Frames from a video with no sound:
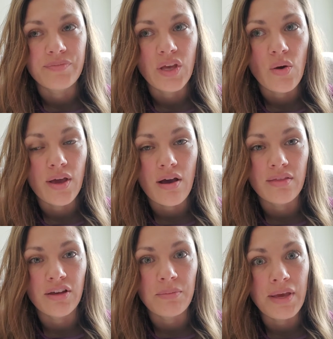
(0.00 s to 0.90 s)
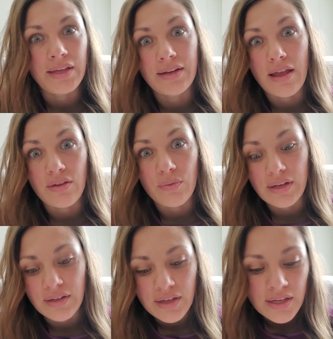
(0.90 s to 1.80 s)
going on there and making another
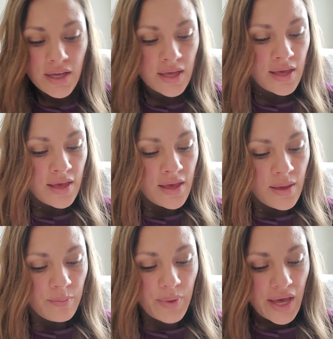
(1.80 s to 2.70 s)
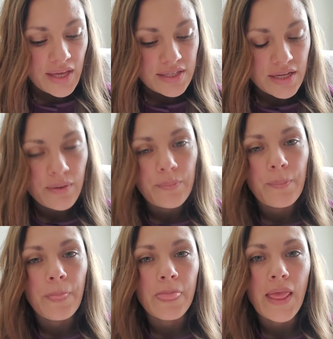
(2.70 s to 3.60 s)
one. But
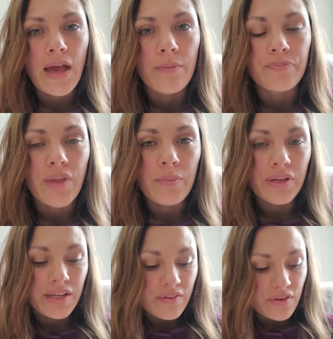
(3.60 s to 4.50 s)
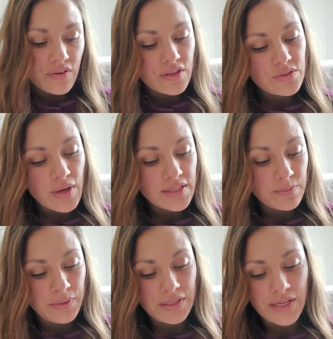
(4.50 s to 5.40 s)
I'm going to give you this
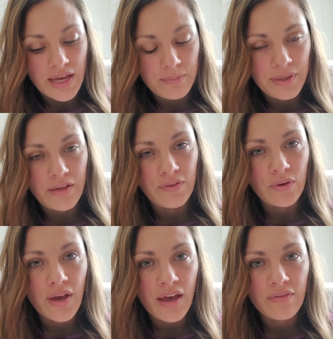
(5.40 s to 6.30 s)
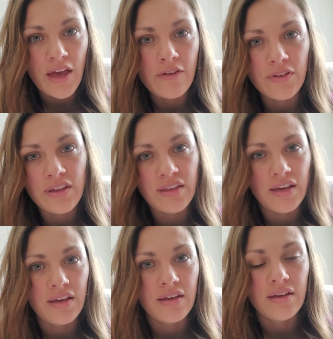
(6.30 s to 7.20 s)
recipe today, but if you have
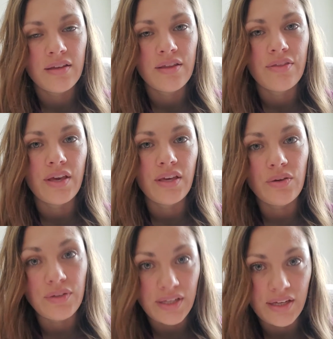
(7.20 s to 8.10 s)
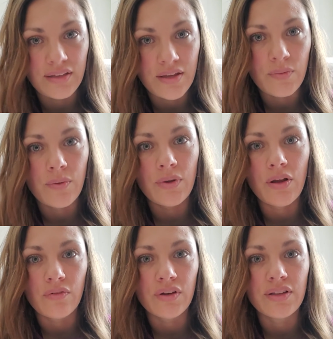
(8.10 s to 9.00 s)
everything that you need that we went
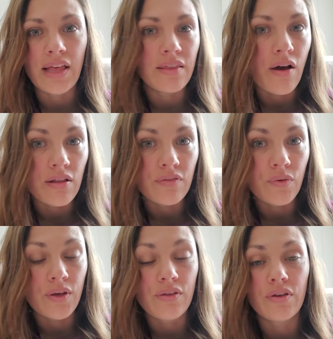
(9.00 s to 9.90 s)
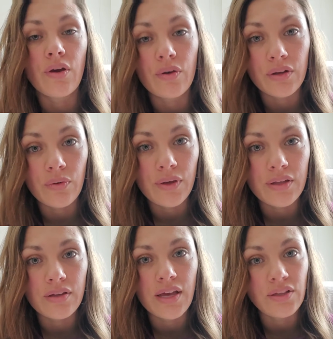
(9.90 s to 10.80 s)
over, like the olive oil, the coconut
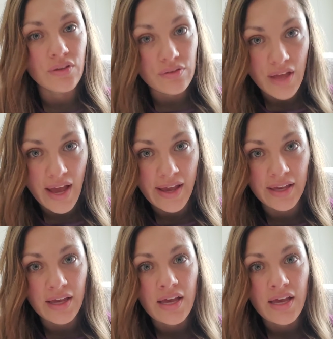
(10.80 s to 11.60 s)
oil, and your lye,